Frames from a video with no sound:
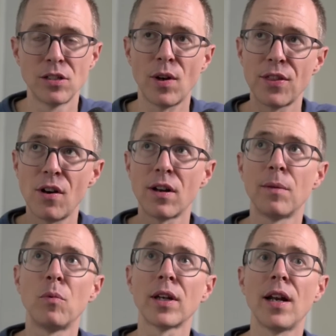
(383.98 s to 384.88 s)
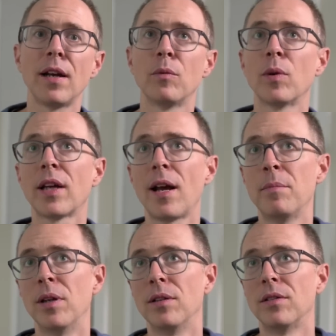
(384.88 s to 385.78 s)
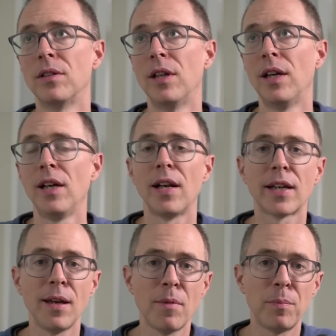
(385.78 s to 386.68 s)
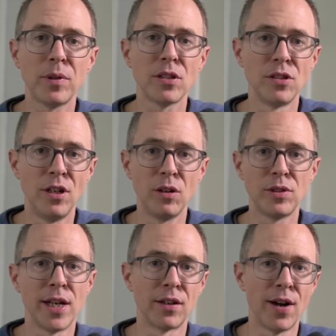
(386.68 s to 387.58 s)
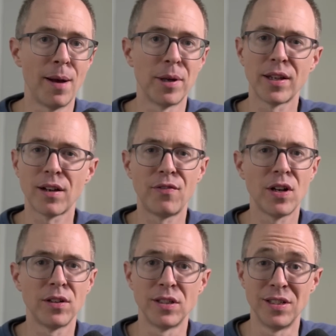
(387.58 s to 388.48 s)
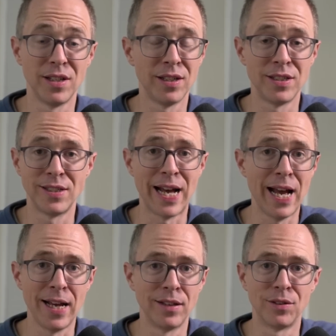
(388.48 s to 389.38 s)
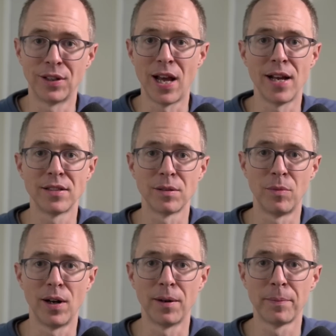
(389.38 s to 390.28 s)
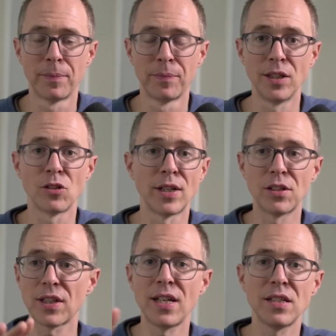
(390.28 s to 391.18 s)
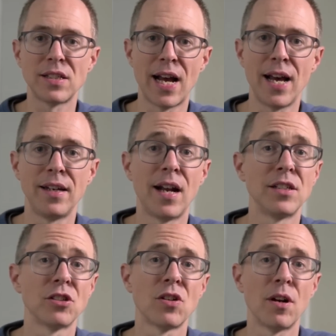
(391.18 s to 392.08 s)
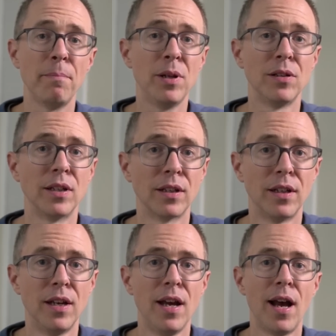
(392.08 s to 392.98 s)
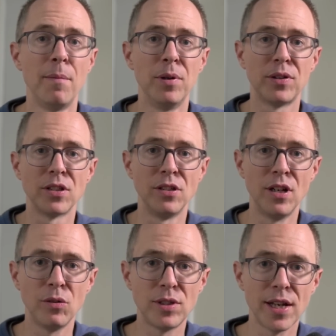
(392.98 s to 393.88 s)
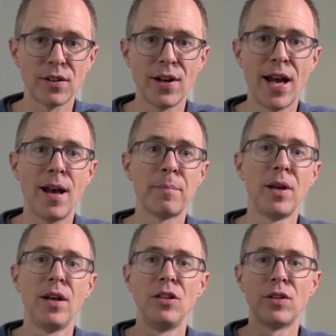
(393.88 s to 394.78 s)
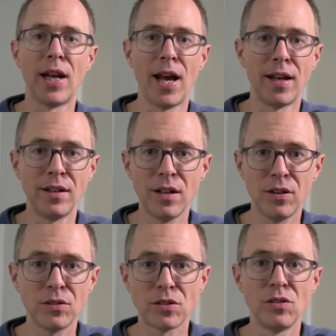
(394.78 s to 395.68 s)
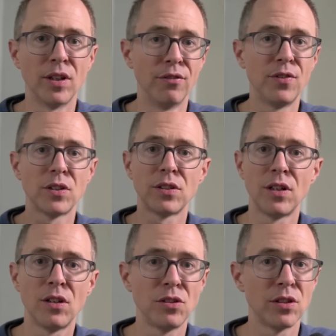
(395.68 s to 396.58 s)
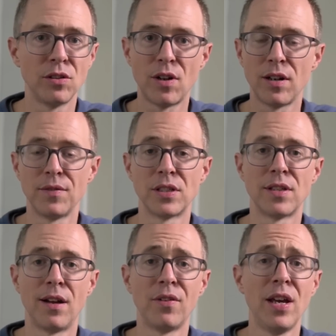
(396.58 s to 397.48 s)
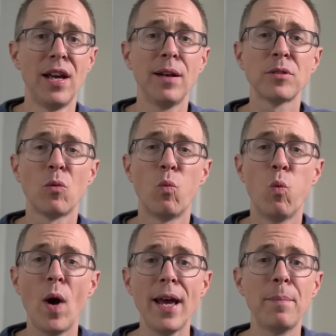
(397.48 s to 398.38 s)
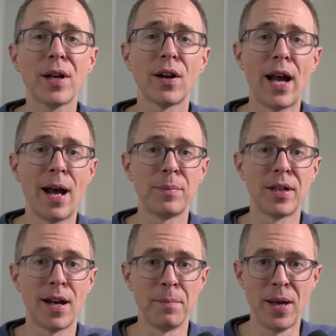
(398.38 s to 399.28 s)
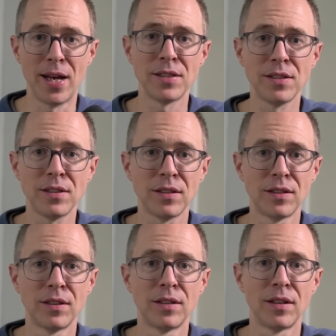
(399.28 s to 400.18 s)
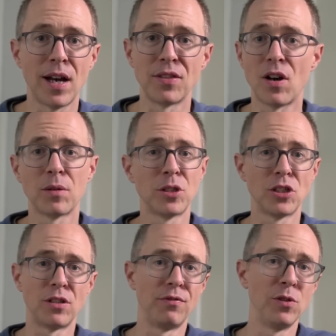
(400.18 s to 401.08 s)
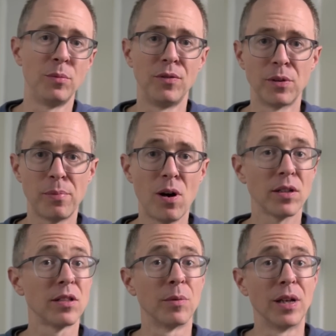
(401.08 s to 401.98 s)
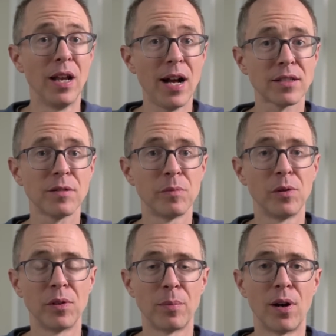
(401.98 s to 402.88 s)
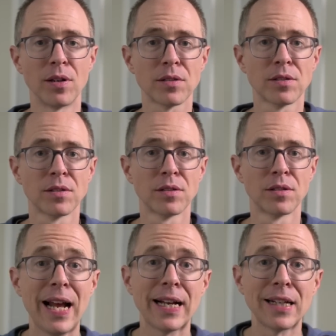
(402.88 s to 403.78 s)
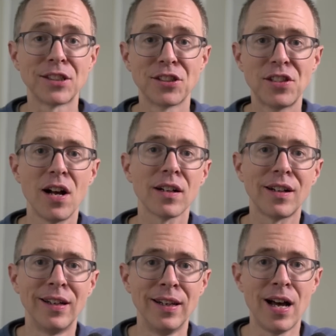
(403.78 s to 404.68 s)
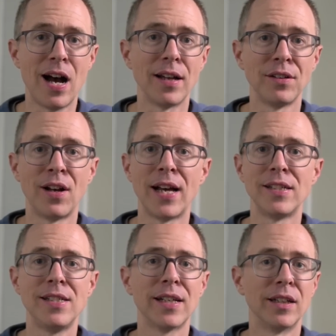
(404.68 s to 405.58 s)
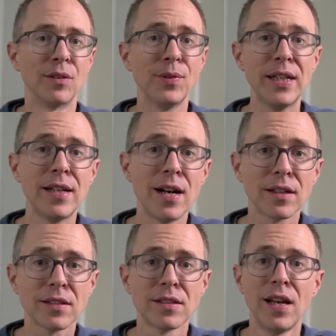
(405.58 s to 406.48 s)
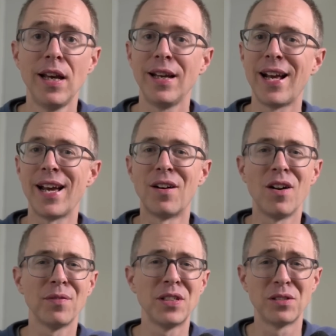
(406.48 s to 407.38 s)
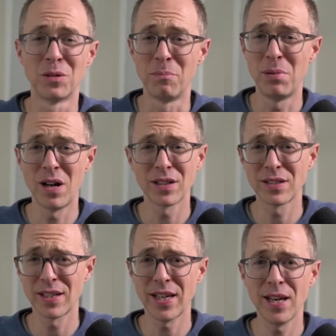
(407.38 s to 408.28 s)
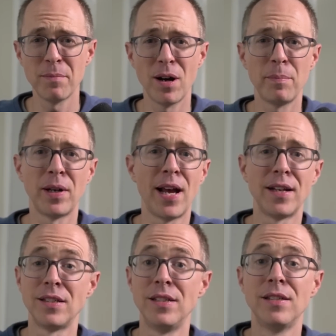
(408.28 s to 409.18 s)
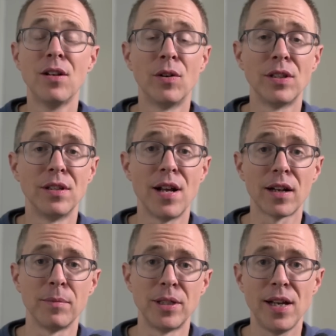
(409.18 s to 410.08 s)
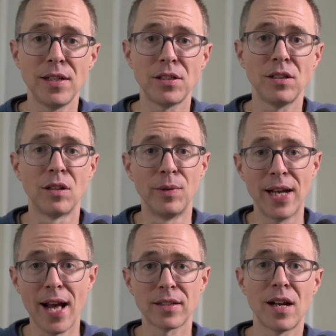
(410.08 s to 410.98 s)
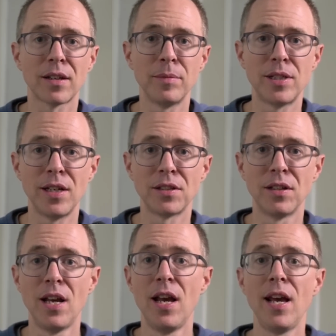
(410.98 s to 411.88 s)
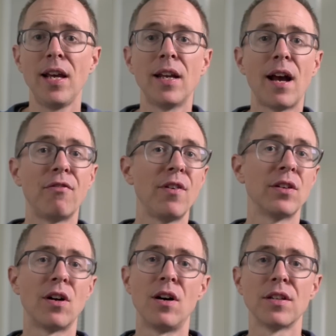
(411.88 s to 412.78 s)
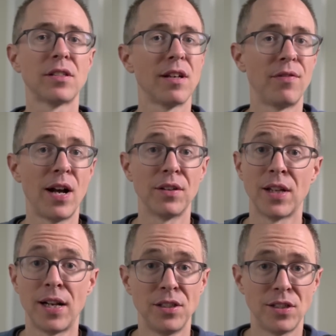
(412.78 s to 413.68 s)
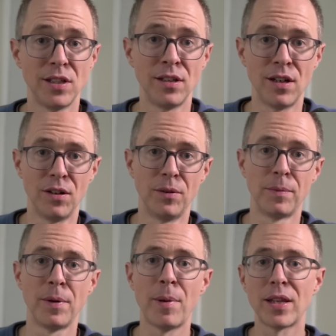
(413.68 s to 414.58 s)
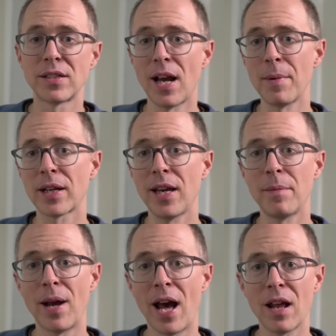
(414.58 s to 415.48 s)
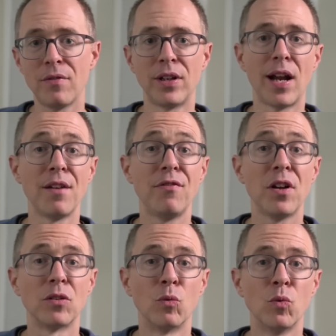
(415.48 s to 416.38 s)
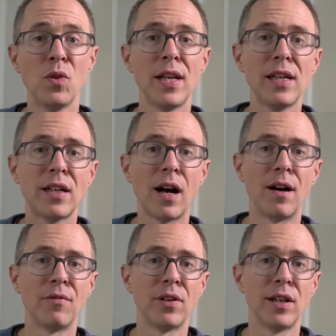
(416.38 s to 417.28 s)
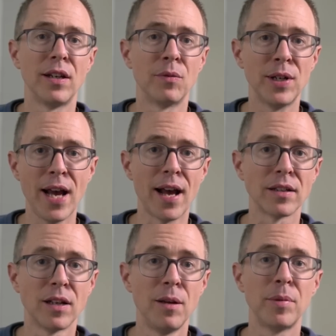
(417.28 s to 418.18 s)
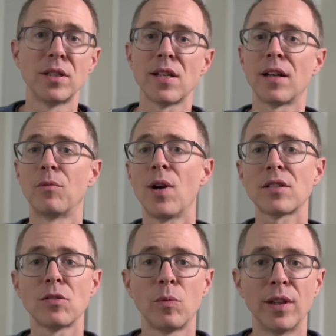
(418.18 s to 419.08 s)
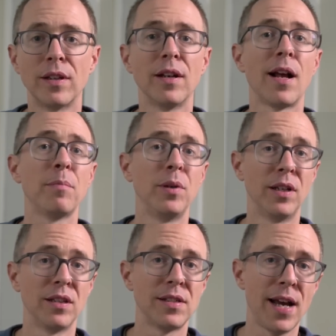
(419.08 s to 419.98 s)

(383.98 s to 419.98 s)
so I thought of what can I, what can I build? And I came up with this note taker app. I think I found a, a design online somewhere. And so I took that design and I just started building. I built this note taker app. You can add notes, you can filter notes, you can do all of this stuff. It was a way bigger app than I imagined, I thought it was just a few moving parts. There were lots of moving parts, and I got stuck a lot. You know, I had to dig into Redux, and I had all of these little bugs that came up, and I had to go into the documentation, the React documentation, and I found all this stuff out that I just didn't know. And by the time I came out of it, I felt really confident in React because I wrestled with it and I put in the